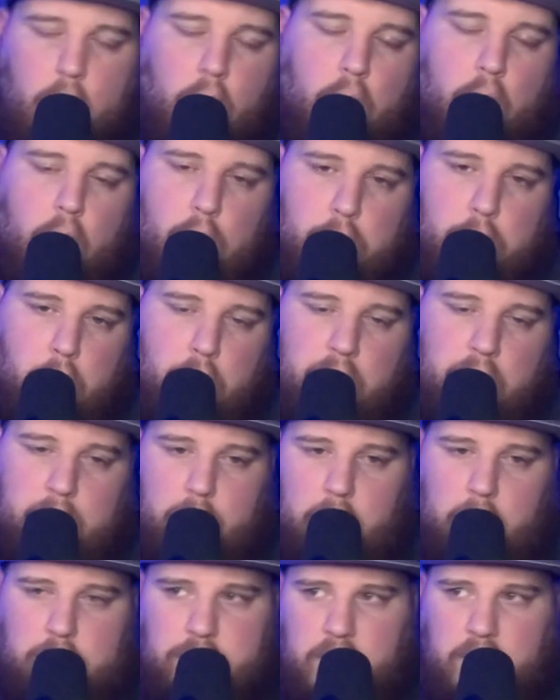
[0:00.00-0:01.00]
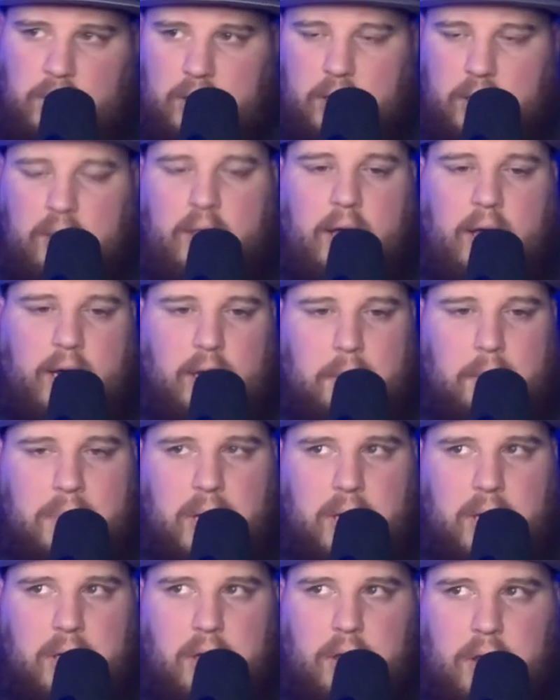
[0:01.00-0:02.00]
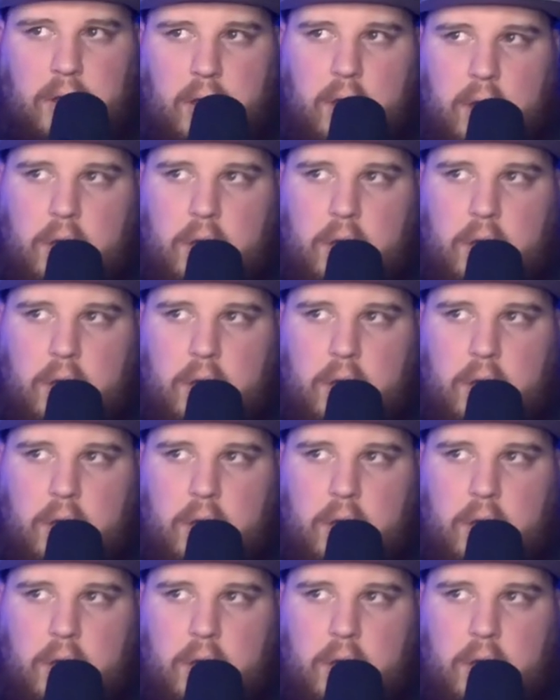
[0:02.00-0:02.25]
although they will try to get second opinions.